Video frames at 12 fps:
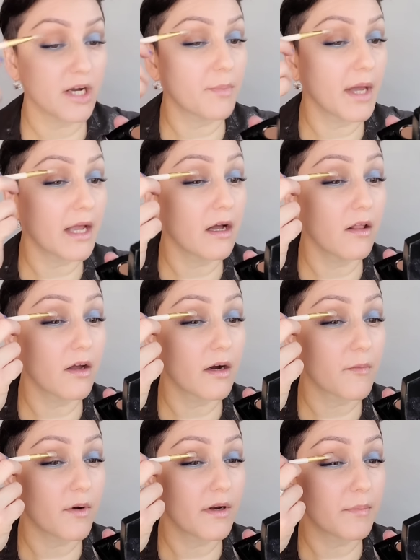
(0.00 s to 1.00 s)
of that champagne
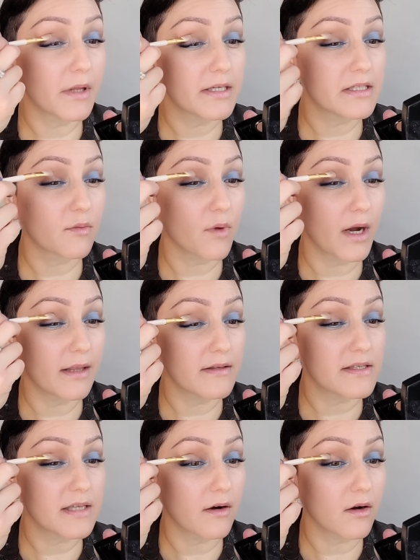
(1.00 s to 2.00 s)
color. I'm going to place it right in
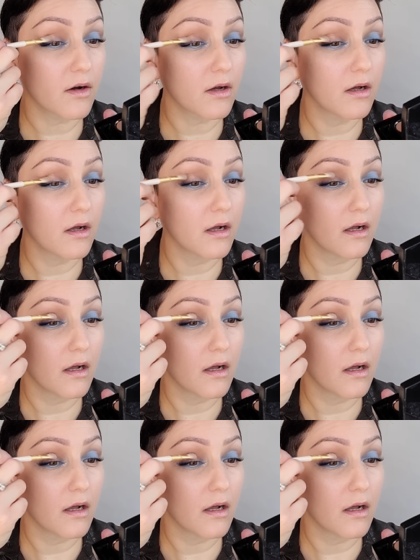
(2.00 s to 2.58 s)
the center.